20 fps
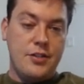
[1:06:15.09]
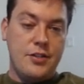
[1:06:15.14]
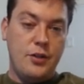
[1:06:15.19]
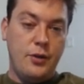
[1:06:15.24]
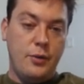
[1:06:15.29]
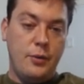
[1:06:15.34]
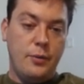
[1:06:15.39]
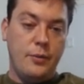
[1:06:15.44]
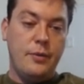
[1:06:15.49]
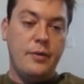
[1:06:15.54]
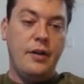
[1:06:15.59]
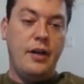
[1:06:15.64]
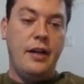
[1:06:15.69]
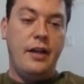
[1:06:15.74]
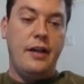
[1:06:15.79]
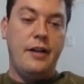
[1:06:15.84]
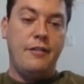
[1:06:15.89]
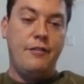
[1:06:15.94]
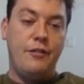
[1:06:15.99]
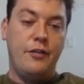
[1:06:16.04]
So
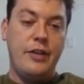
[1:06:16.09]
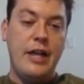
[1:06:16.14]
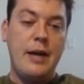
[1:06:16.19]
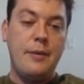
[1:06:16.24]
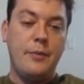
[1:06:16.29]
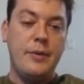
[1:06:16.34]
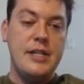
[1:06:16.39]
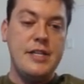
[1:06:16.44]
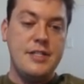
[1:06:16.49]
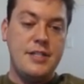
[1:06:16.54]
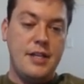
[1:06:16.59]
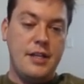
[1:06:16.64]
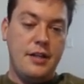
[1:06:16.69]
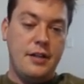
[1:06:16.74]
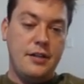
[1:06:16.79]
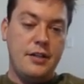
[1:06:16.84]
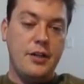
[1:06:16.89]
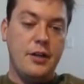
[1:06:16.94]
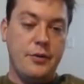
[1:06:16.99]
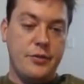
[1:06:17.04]
for that
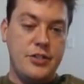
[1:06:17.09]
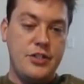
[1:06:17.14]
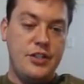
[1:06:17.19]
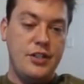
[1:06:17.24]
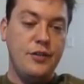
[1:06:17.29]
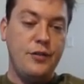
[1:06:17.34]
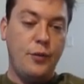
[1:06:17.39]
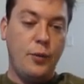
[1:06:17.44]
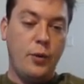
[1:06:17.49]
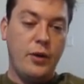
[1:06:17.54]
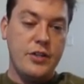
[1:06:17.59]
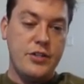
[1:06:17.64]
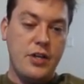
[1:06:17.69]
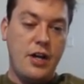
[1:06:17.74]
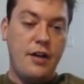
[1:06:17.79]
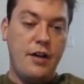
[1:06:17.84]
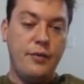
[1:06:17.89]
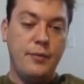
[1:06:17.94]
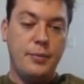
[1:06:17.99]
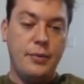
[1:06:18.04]
reason, c4 is
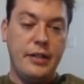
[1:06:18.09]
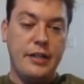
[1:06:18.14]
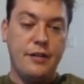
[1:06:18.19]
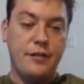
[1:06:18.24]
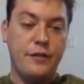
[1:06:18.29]
often played